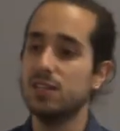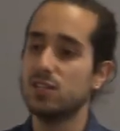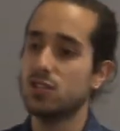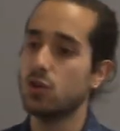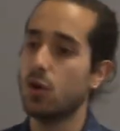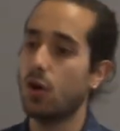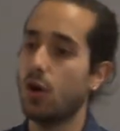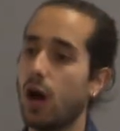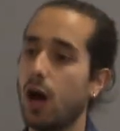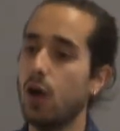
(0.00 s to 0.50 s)

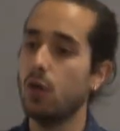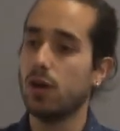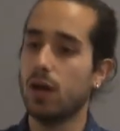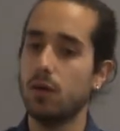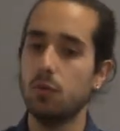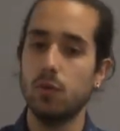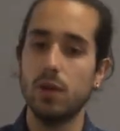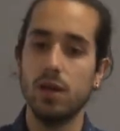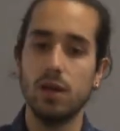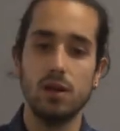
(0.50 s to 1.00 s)
So how
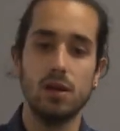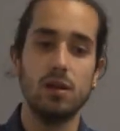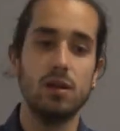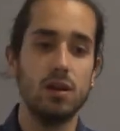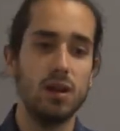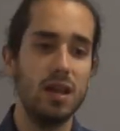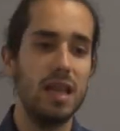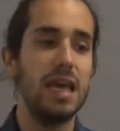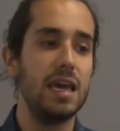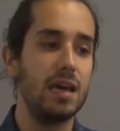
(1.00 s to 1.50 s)
can we
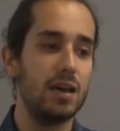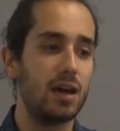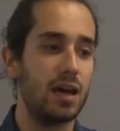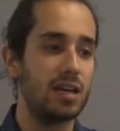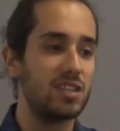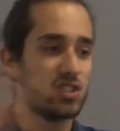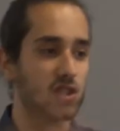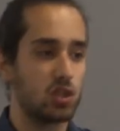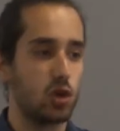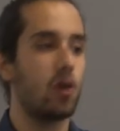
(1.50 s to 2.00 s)
link a
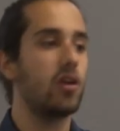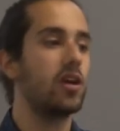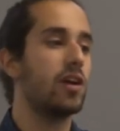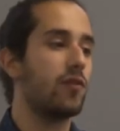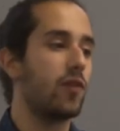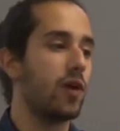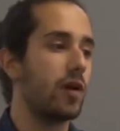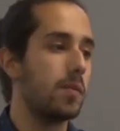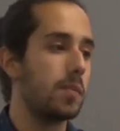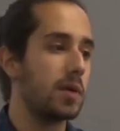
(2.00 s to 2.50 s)
story of
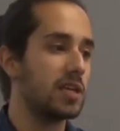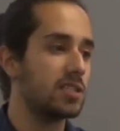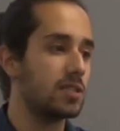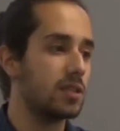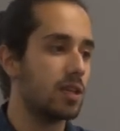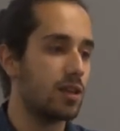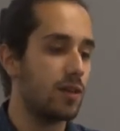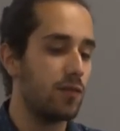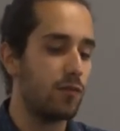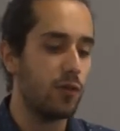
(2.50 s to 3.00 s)
a
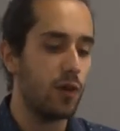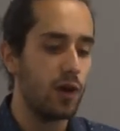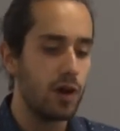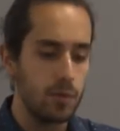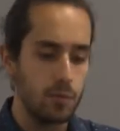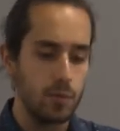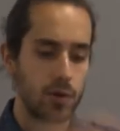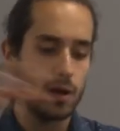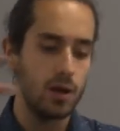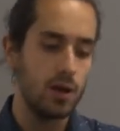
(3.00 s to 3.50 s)
representative
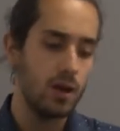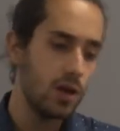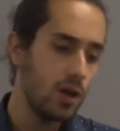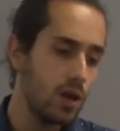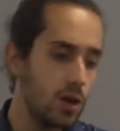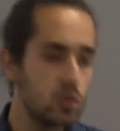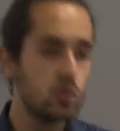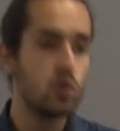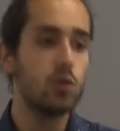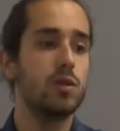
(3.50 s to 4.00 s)
firm
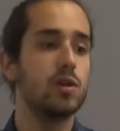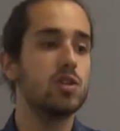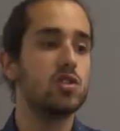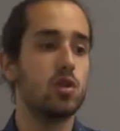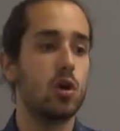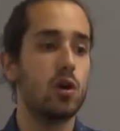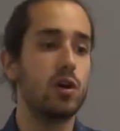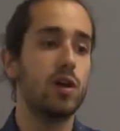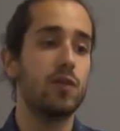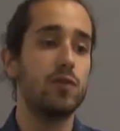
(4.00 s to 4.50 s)
to the
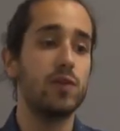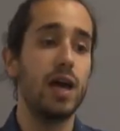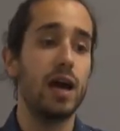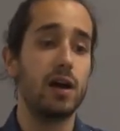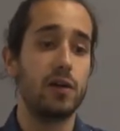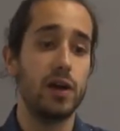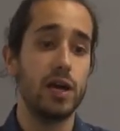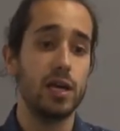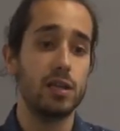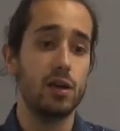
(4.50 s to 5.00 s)
story of the
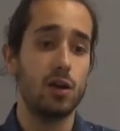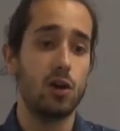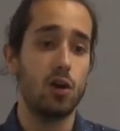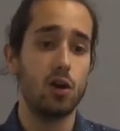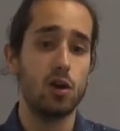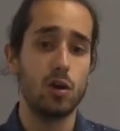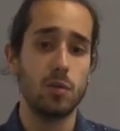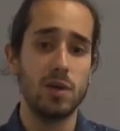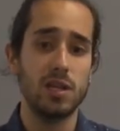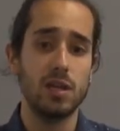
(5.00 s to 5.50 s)
aggregate
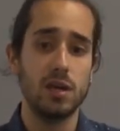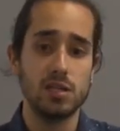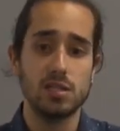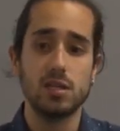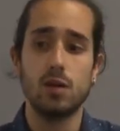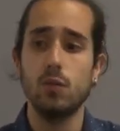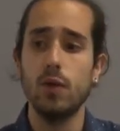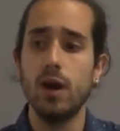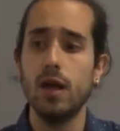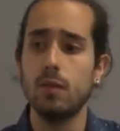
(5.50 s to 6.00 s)
economy? They're
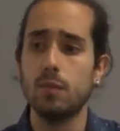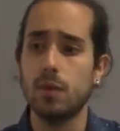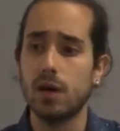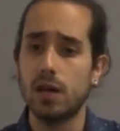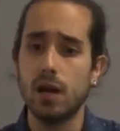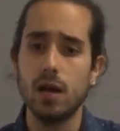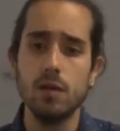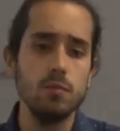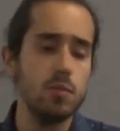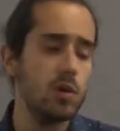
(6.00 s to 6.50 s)
saying, well, but
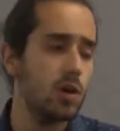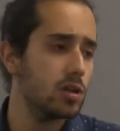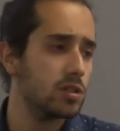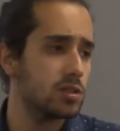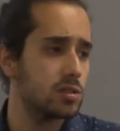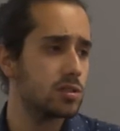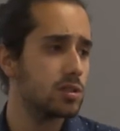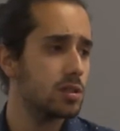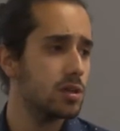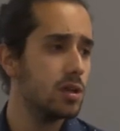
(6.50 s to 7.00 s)
I'm
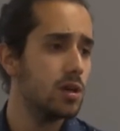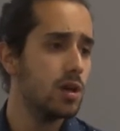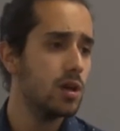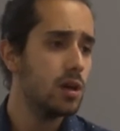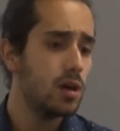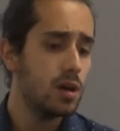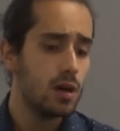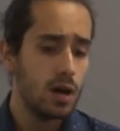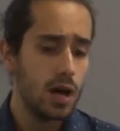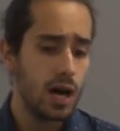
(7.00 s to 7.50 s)
not,
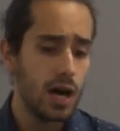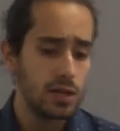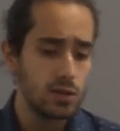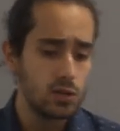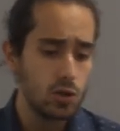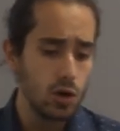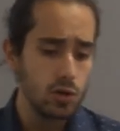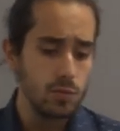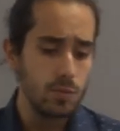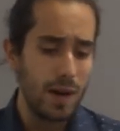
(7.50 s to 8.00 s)
I
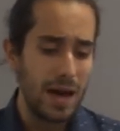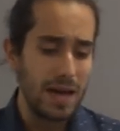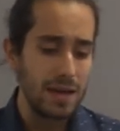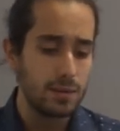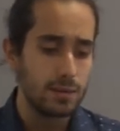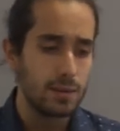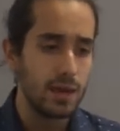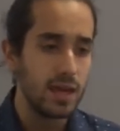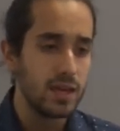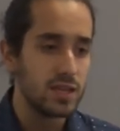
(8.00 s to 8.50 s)
don't buy
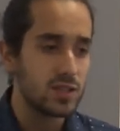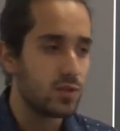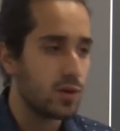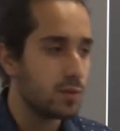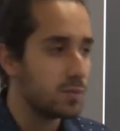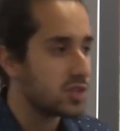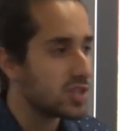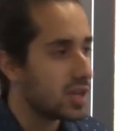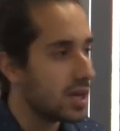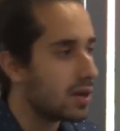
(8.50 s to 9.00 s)
things from
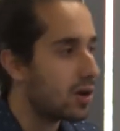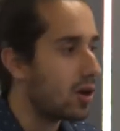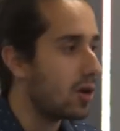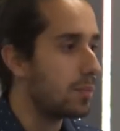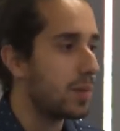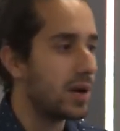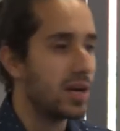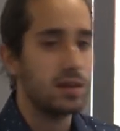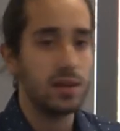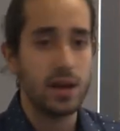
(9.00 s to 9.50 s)
the same
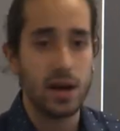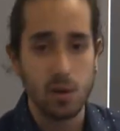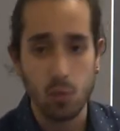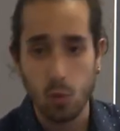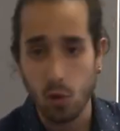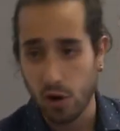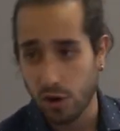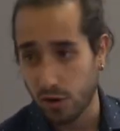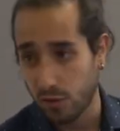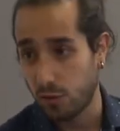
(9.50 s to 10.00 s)
company that I
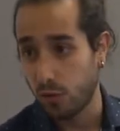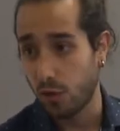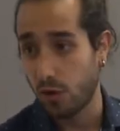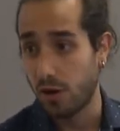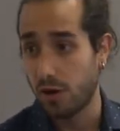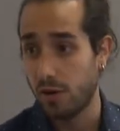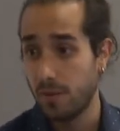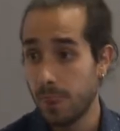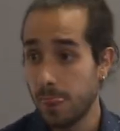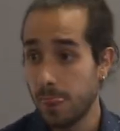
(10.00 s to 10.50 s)
work for.